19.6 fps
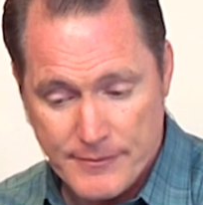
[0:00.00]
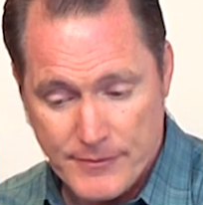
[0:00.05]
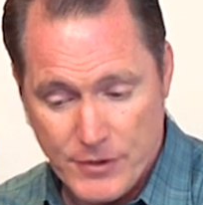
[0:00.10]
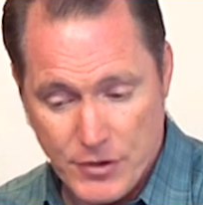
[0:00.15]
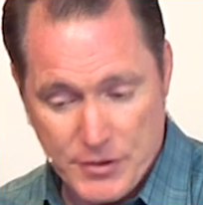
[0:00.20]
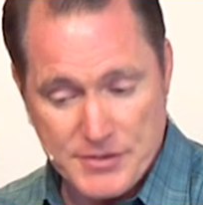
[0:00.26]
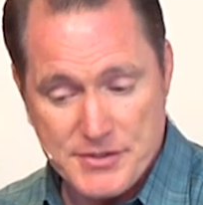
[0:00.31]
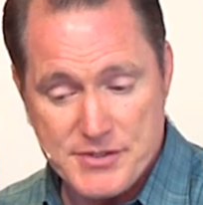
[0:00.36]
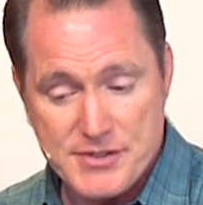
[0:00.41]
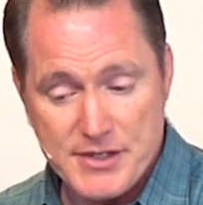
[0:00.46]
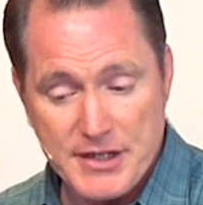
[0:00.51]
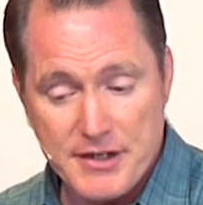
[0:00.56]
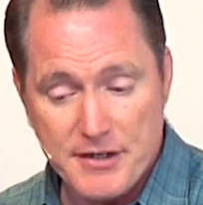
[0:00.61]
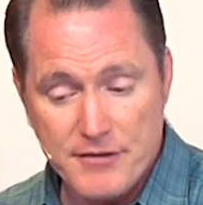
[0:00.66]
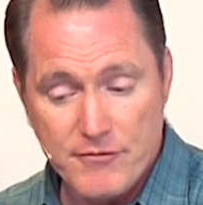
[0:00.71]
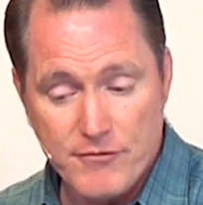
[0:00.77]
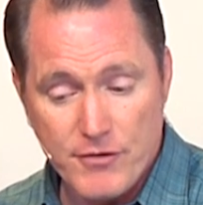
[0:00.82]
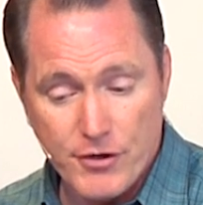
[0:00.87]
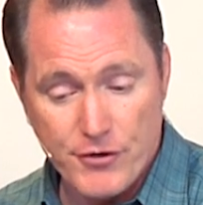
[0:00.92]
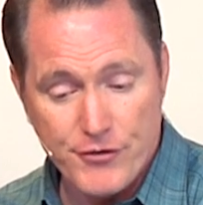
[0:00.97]
You can see it
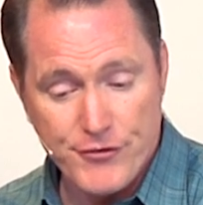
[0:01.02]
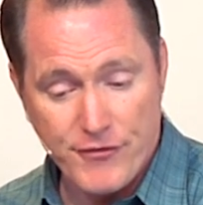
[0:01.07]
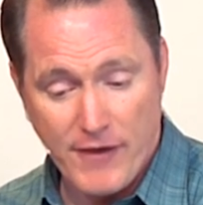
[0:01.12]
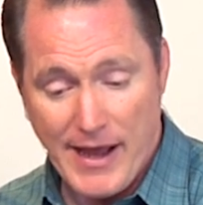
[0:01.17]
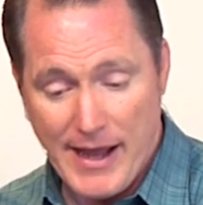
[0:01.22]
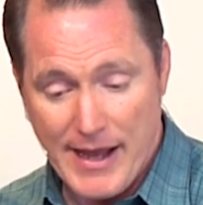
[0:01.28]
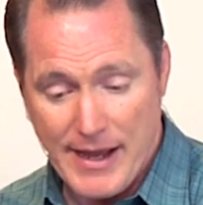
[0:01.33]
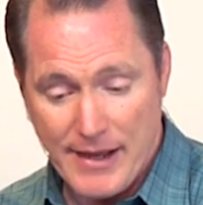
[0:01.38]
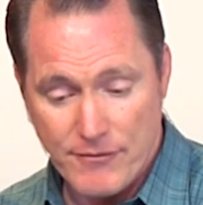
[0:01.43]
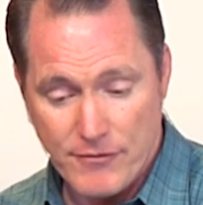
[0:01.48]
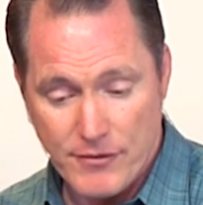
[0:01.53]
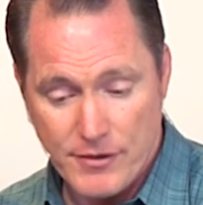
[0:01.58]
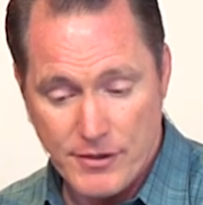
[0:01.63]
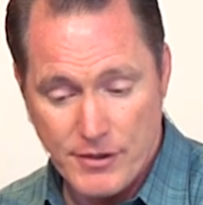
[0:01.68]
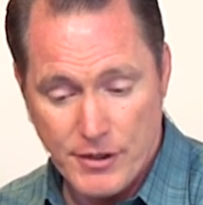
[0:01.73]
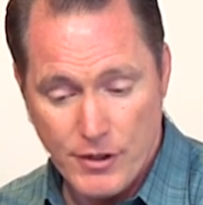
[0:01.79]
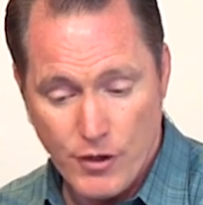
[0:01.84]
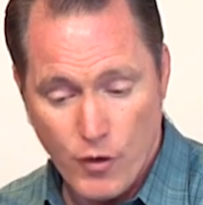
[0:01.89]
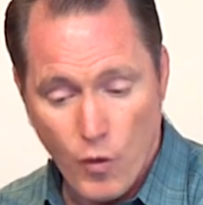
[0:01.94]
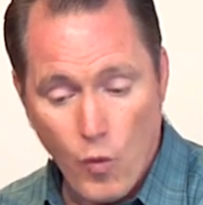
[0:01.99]
in verse 5.
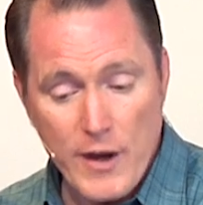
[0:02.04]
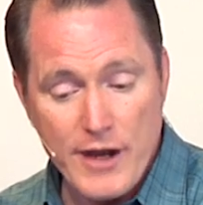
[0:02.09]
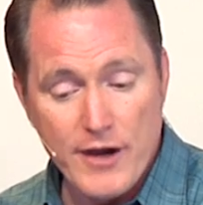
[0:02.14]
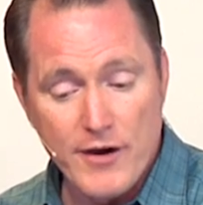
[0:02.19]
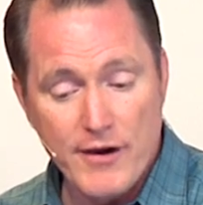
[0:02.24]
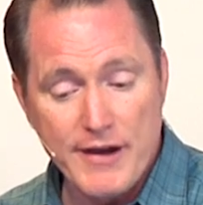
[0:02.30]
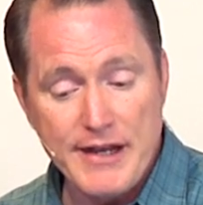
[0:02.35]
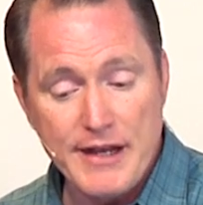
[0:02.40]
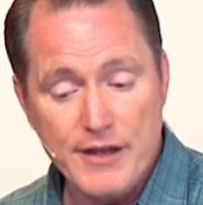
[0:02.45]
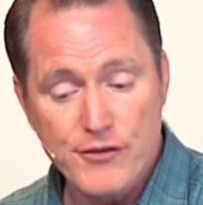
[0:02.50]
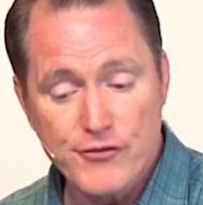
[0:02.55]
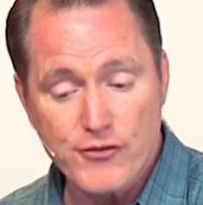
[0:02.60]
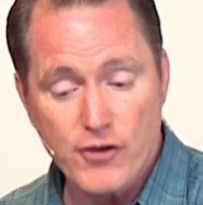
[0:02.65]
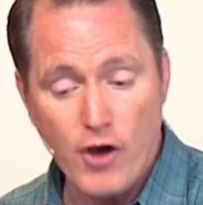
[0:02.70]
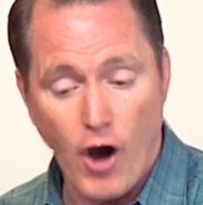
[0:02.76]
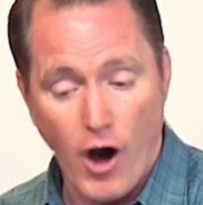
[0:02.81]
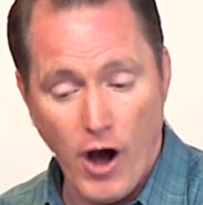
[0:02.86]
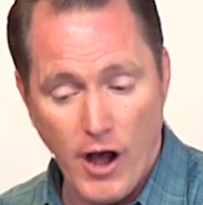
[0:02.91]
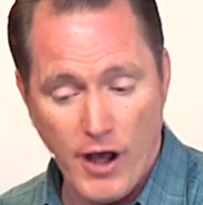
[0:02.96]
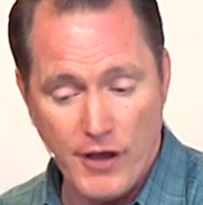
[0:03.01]
Weariness
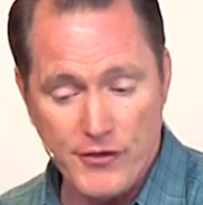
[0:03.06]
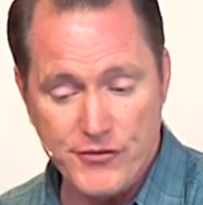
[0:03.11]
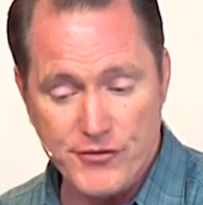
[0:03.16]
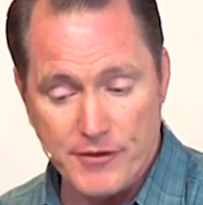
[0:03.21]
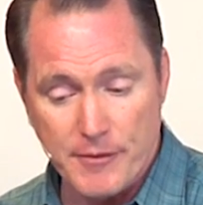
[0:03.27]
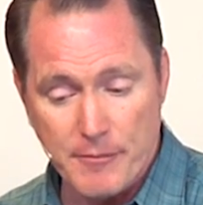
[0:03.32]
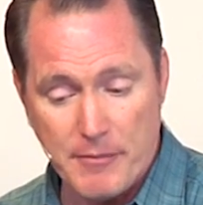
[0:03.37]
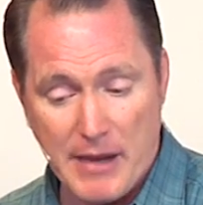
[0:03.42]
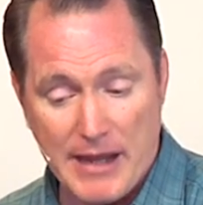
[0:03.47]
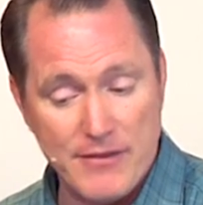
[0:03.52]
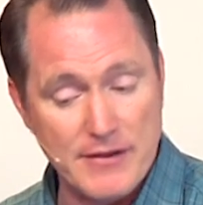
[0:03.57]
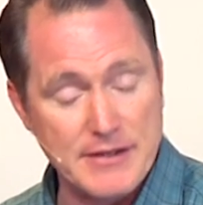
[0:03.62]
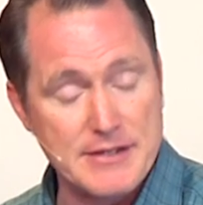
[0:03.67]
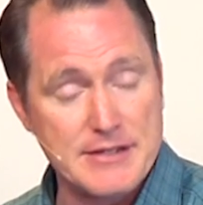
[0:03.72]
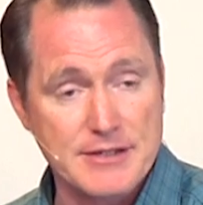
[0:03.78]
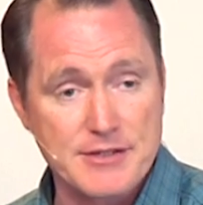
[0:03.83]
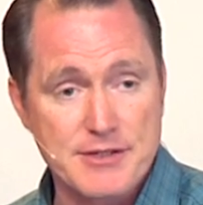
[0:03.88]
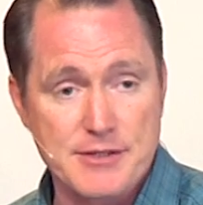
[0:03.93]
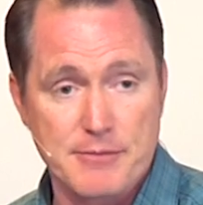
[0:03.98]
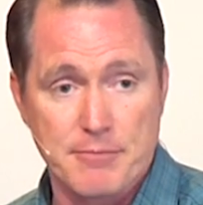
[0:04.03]
caused by the
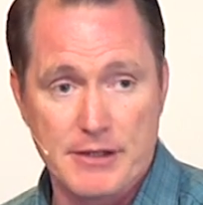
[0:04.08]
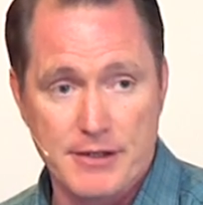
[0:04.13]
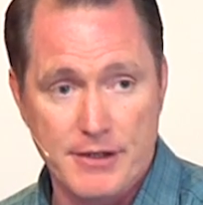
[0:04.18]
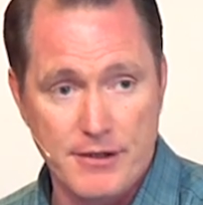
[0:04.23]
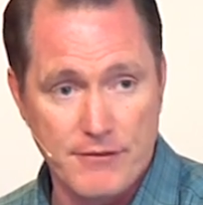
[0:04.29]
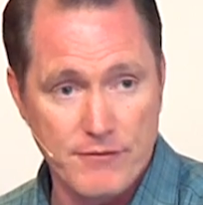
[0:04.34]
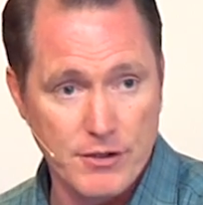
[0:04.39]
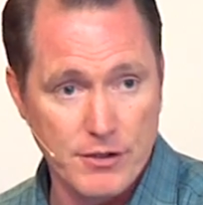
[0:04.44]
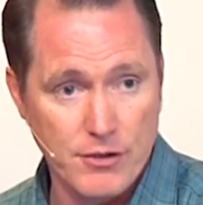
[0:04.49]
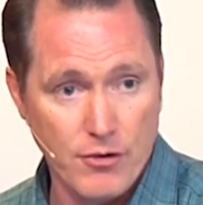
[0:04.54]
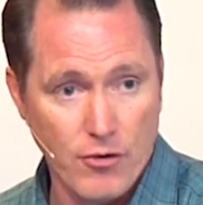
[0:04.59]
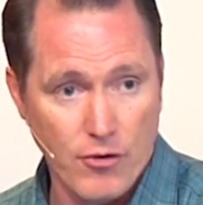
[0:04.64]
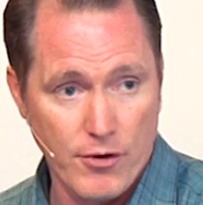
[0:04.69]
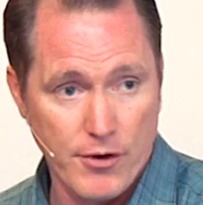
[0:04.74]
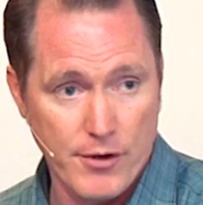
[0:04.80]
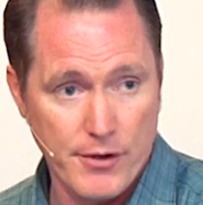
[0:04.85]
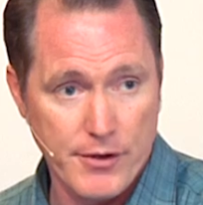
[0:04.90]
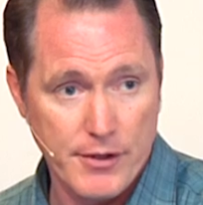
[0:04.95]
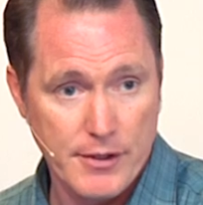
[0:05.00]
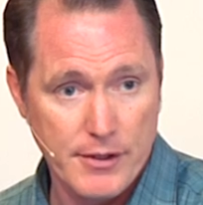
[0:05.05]
discipline of the
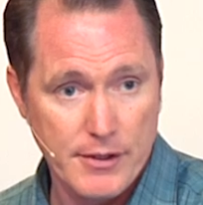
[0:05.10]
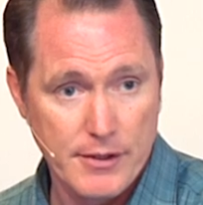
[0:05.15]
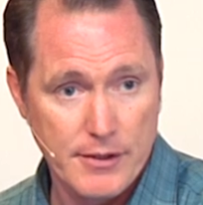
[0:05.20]
Lord.